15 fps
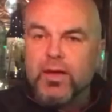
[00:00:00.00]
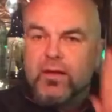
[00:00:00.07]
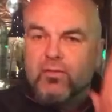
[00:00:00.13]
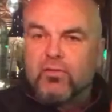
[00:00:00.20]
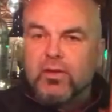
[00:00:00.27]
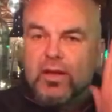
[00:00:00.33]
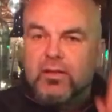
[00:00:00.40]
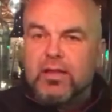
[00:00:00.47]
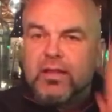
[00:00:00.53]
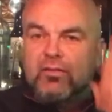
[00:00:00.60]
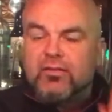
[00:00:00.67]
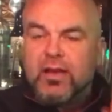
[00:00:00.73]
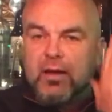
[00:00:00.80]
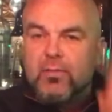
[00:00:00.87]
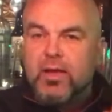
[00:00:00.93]
bit so you get that
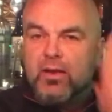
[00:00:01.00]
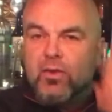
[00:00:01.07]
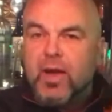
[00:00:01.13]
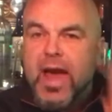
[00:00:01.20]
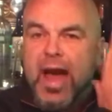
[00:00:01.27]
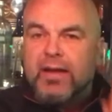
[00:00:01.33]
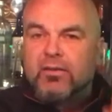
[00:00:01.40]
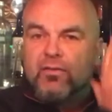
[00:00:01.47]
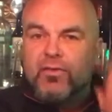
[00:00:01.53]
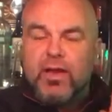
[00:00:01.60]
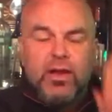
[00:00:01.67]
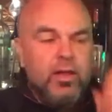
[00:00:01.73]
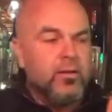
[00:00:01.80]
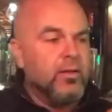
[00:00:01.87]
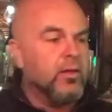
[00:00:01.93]
sediment, you
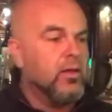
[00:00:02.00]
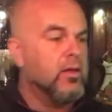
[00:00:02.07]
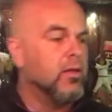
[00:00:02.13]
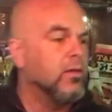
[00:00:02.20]
activate it.